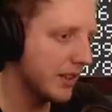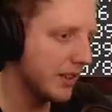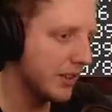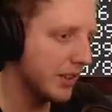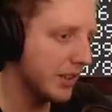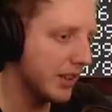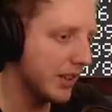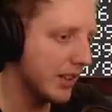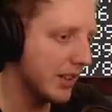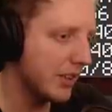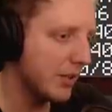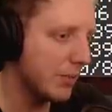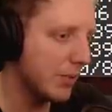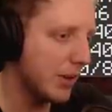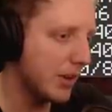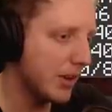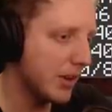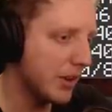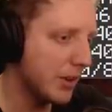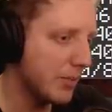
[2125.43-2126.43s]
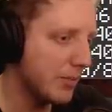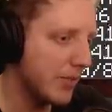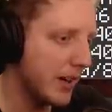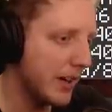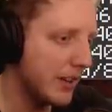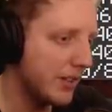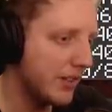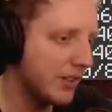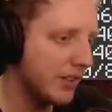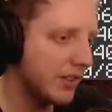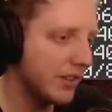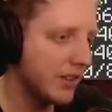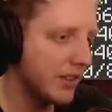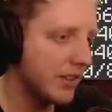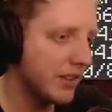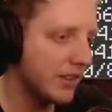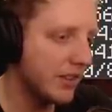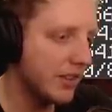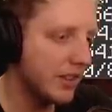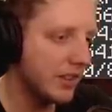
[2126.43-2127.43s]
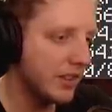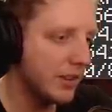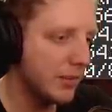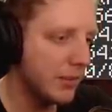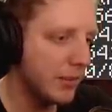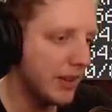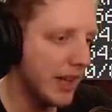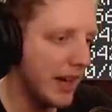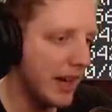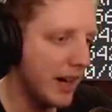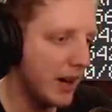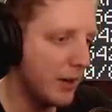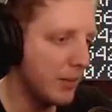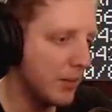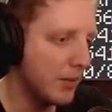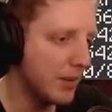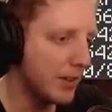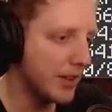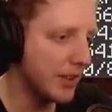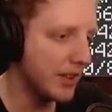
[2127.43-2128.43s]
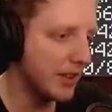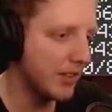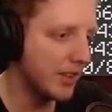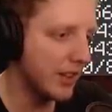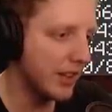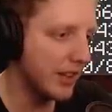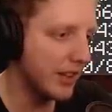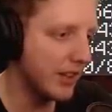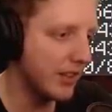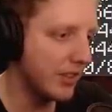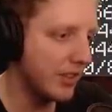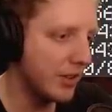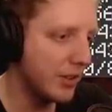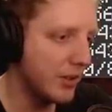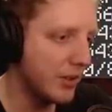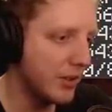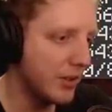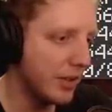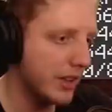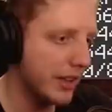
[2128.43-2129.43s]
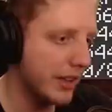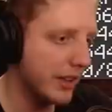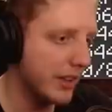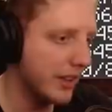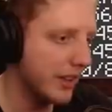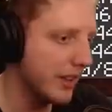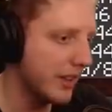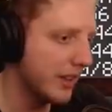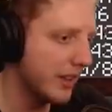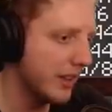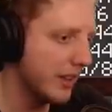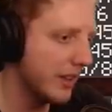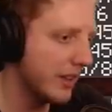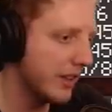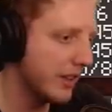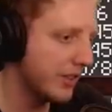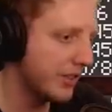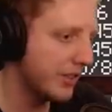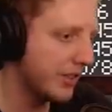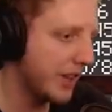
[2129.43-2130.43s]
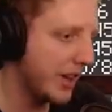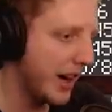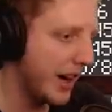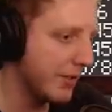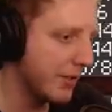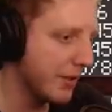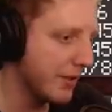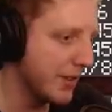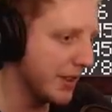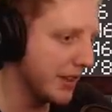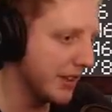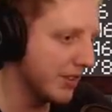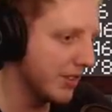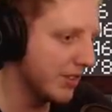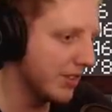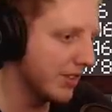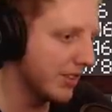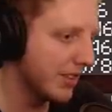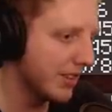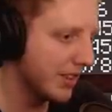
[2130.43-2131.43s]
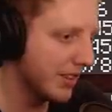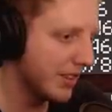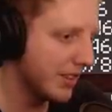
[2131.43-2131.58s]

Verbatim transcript: Or you can at least block it up fast. But now we're running into like these huge like sky ravines